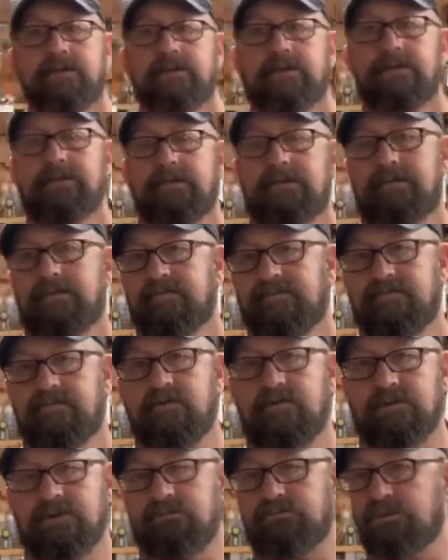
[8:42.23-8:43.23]
Of
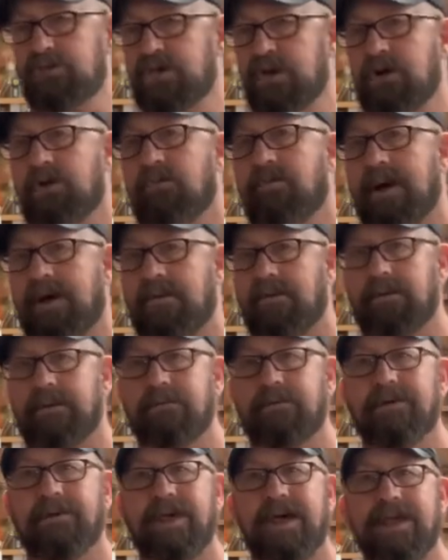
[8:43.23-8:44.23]
course, Michelle probably
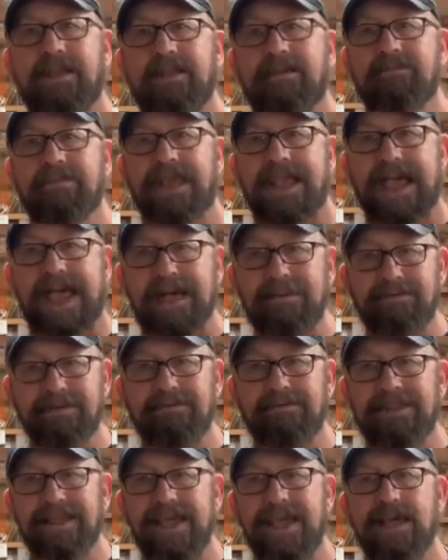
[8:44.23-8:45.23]
will not be happy
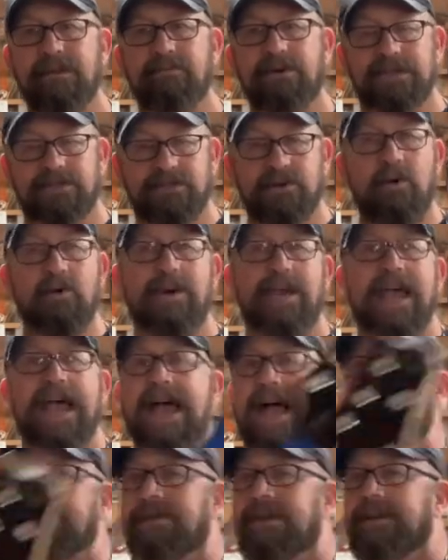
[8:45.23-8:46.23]
with that, but it's going to
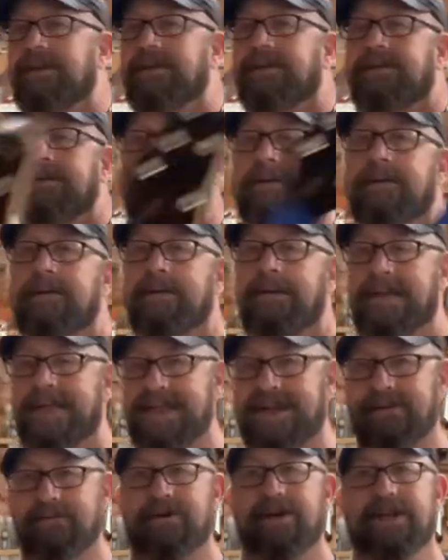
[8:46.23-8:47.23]
happen
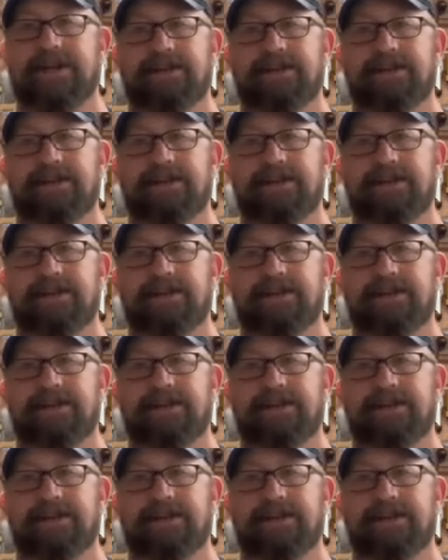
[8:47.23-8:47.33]
anyway.